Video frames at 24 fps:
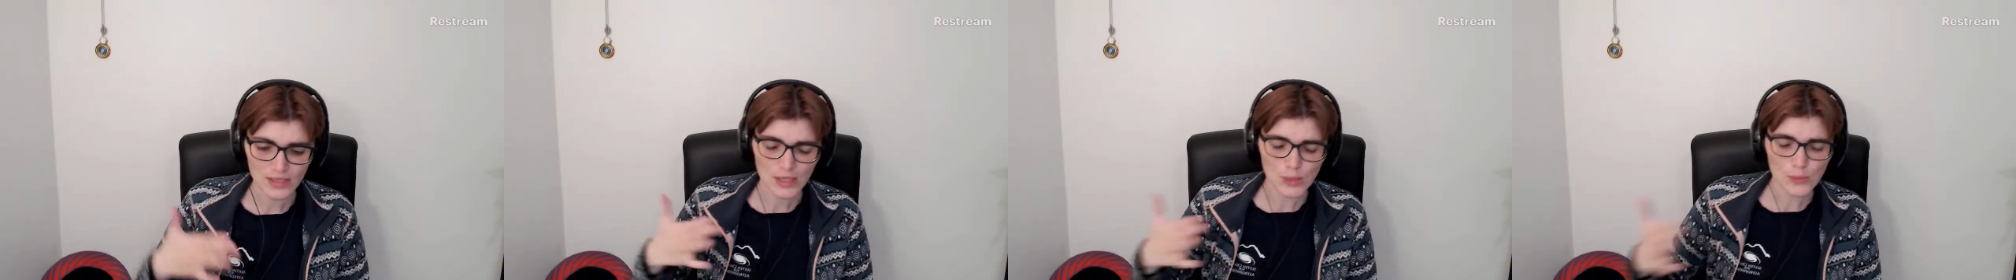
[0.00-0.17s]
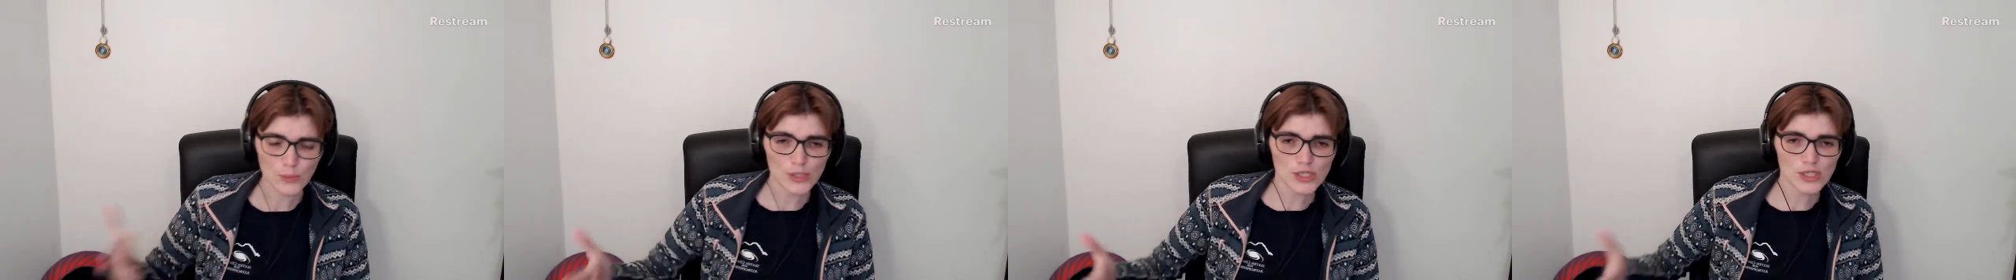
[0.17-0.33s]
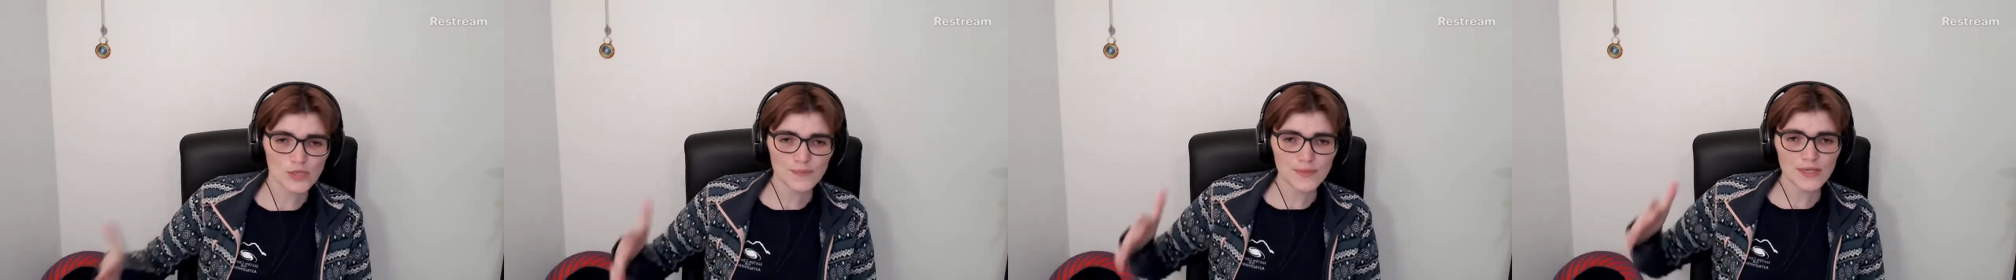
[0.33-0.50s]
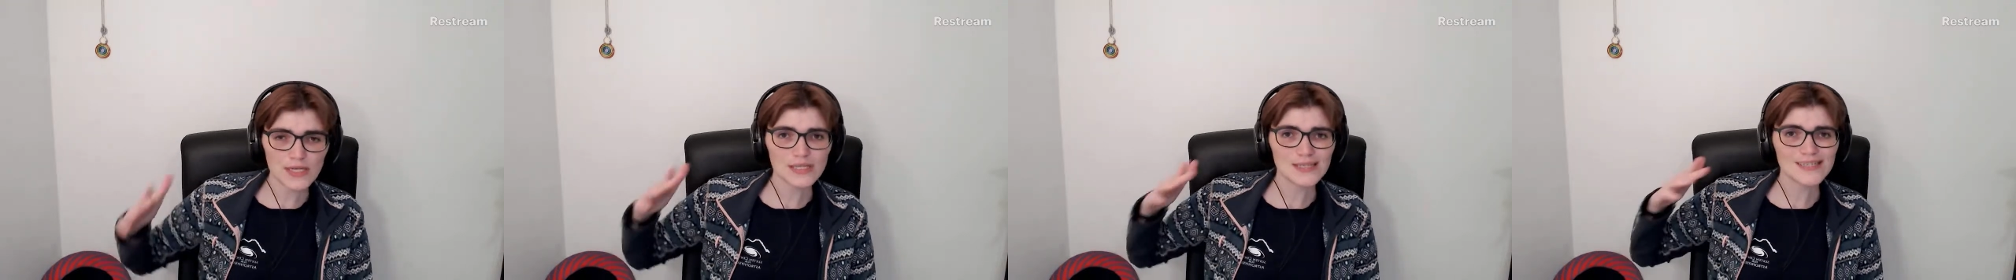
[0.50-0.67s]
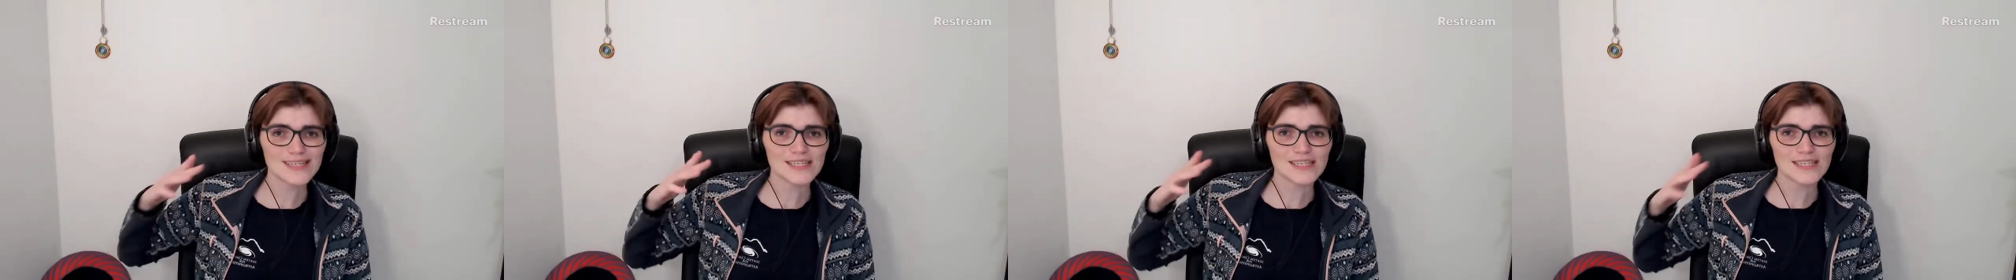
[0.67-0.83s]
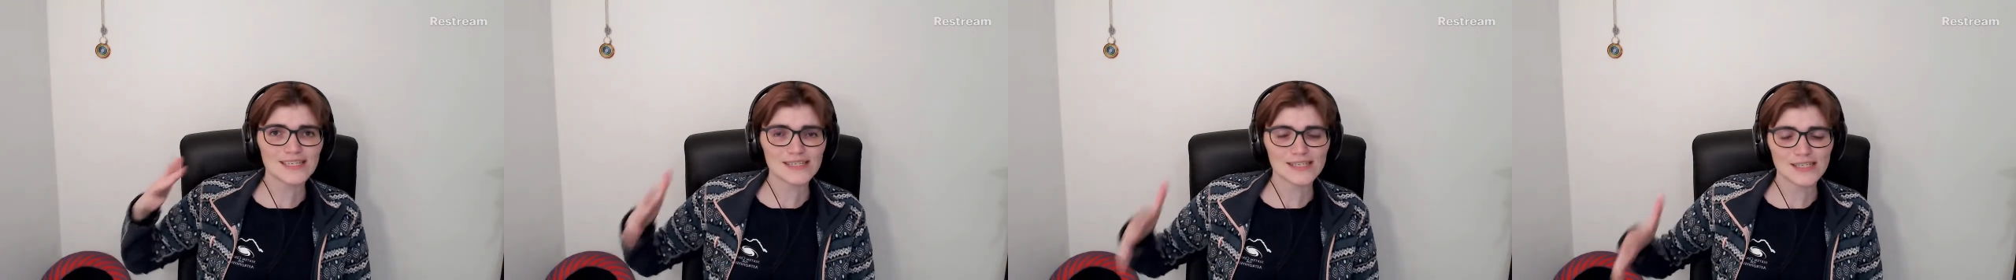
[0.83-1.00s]
which means
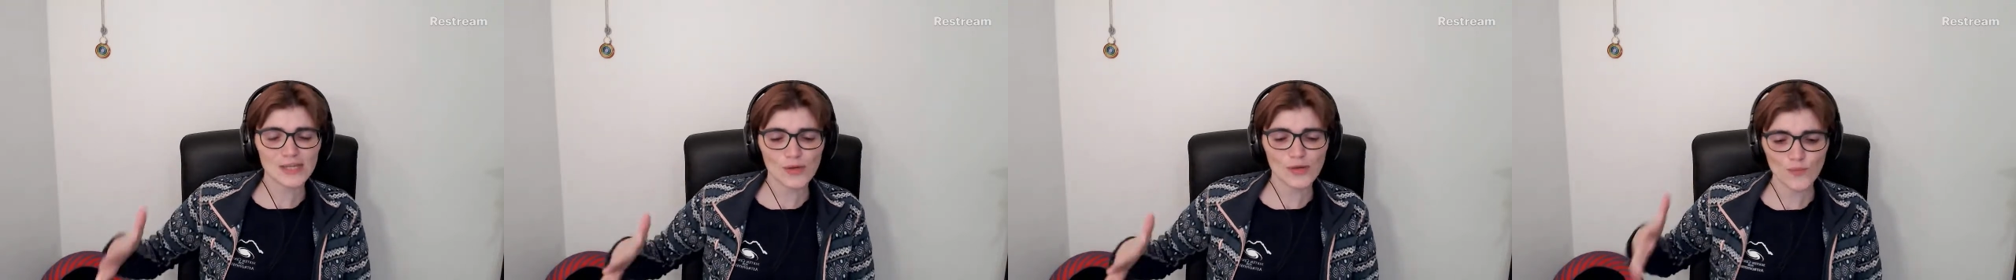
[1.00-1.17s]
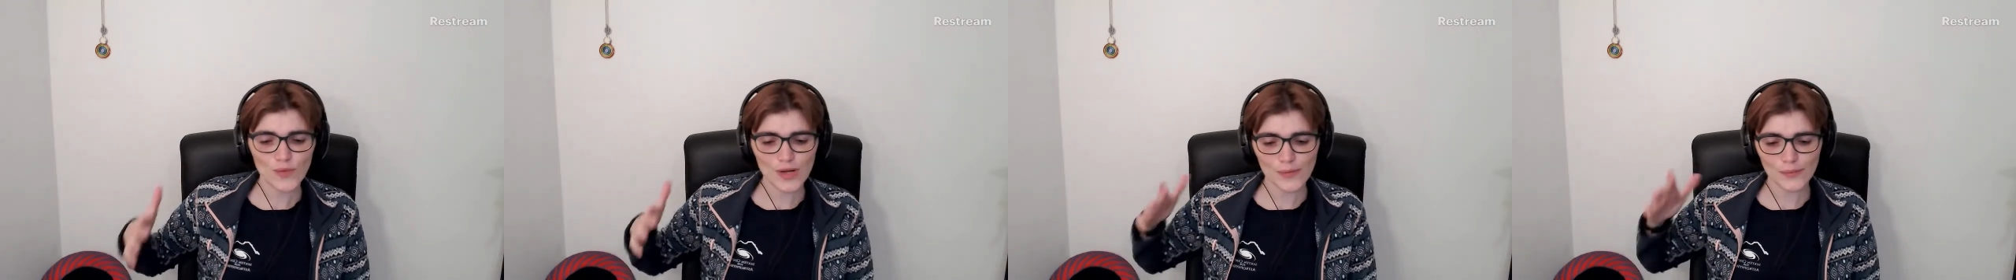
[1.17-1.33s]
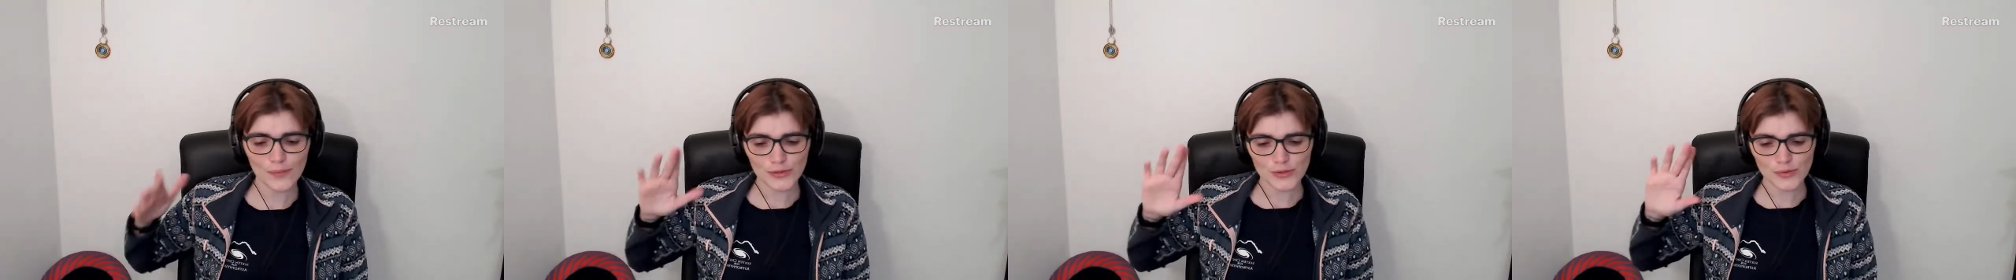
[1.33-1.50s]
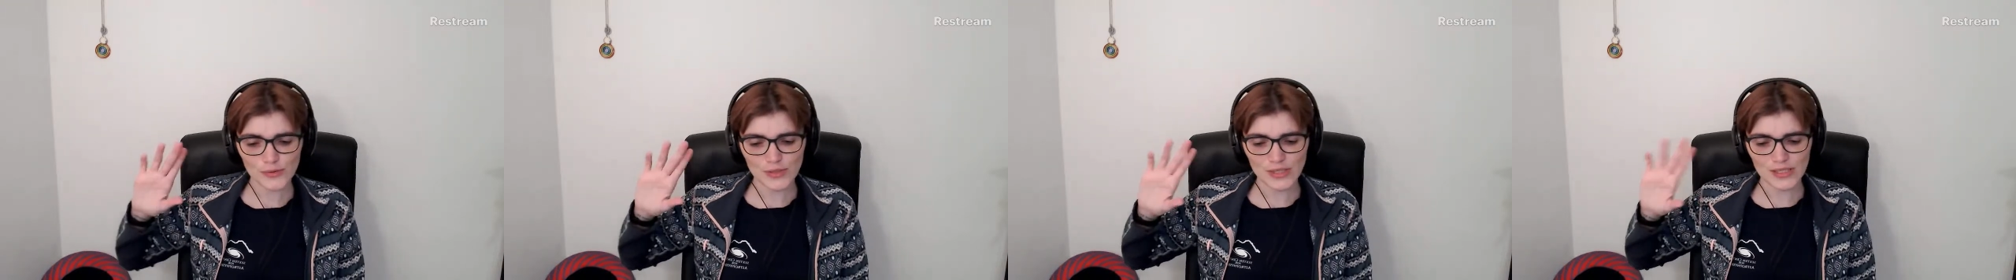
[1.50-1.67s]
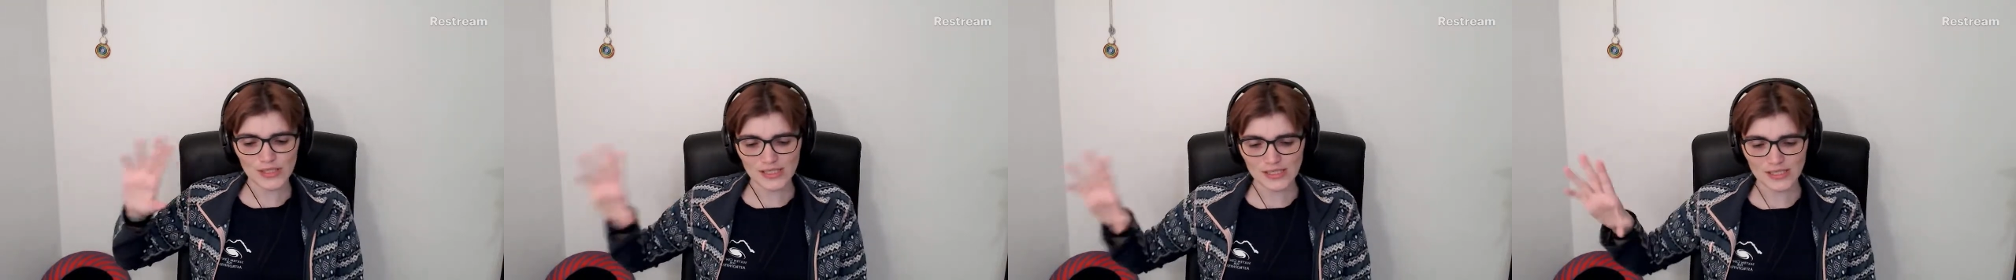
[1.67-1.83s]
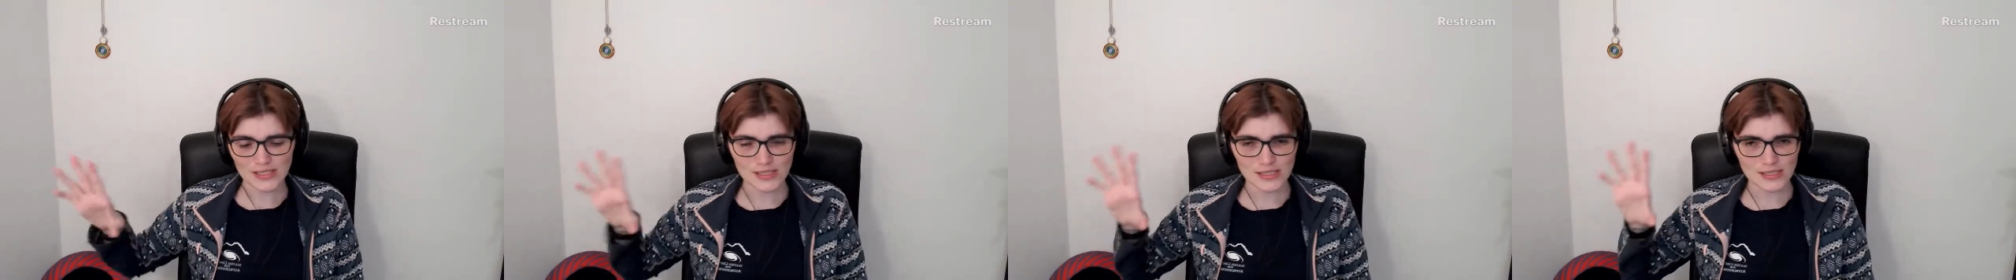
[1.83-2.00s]
it is somewhere between
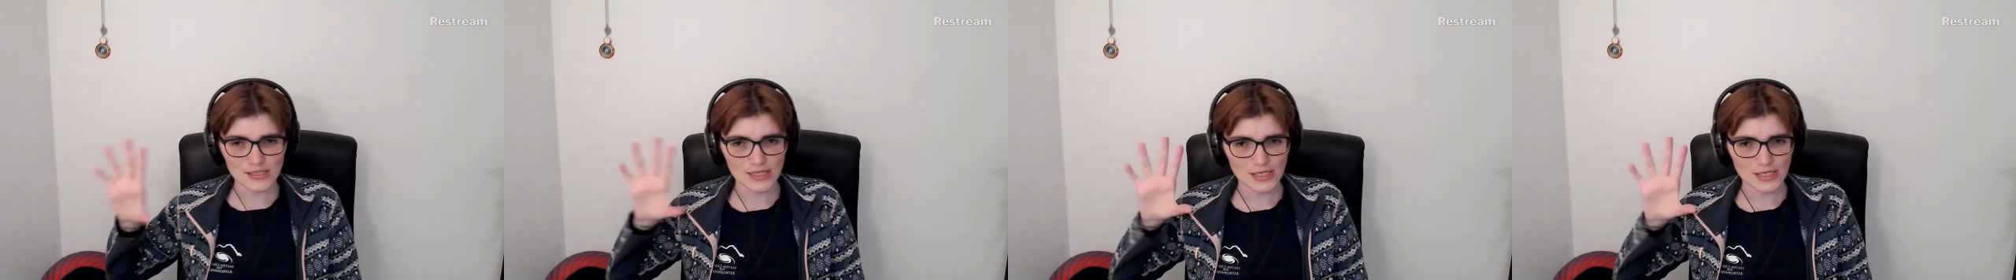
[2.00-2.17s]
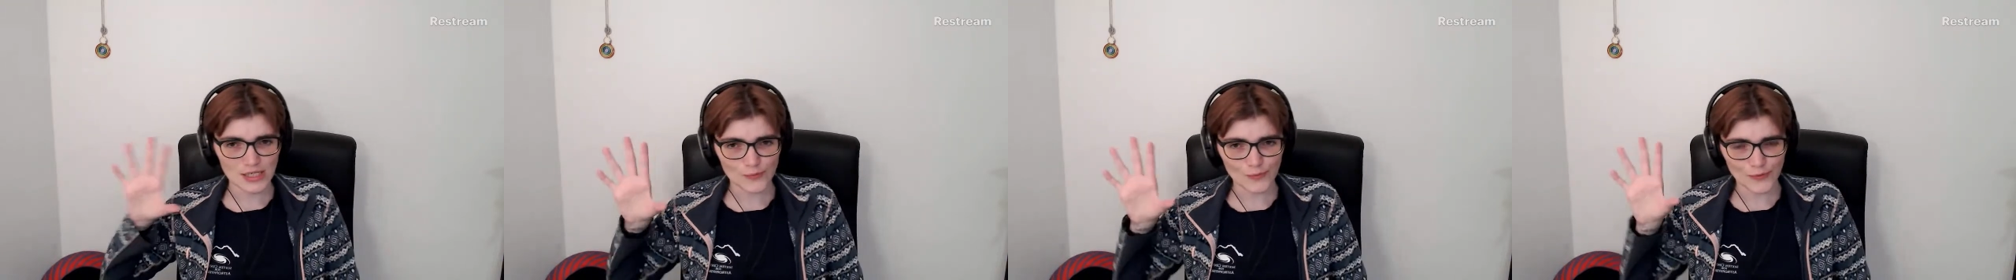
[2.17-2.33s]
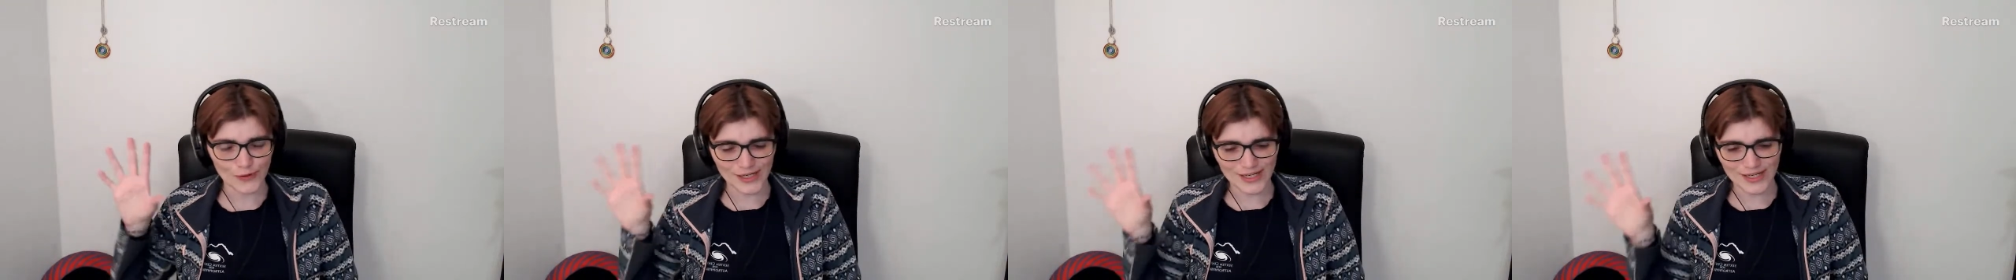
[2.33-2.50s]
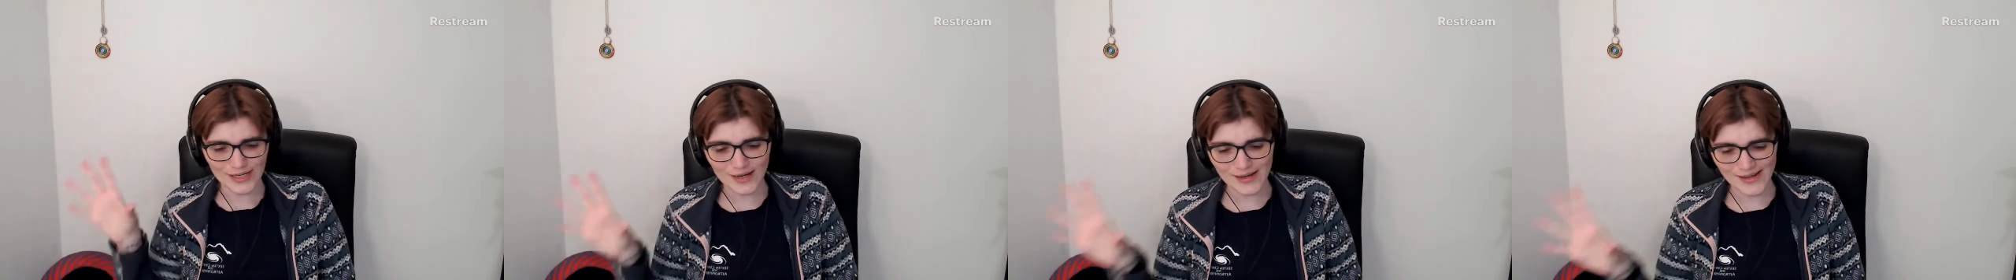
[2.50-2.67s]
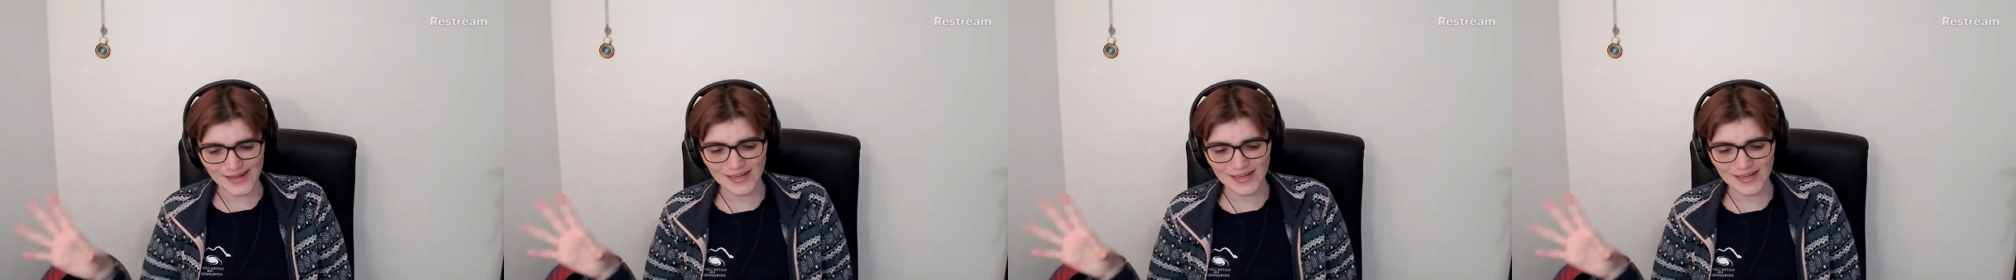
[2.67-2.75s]
66.9